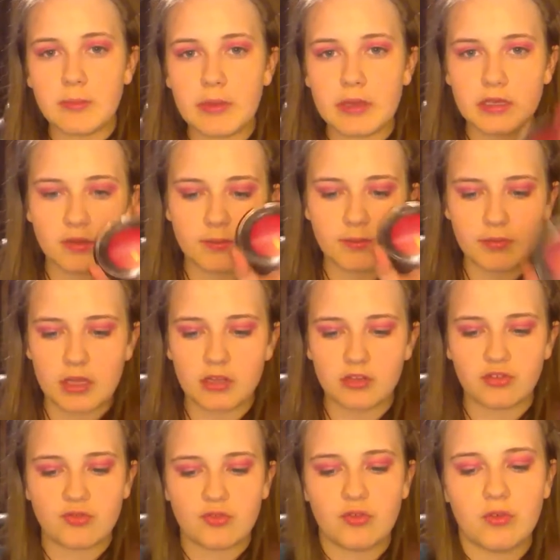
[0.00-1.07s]
the baked
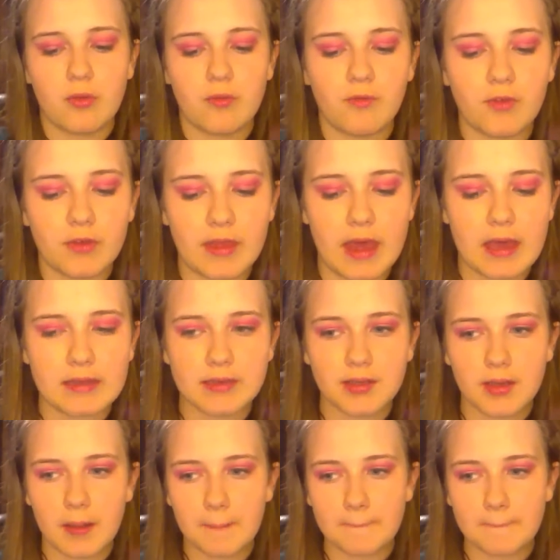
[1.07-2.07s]
blush for that.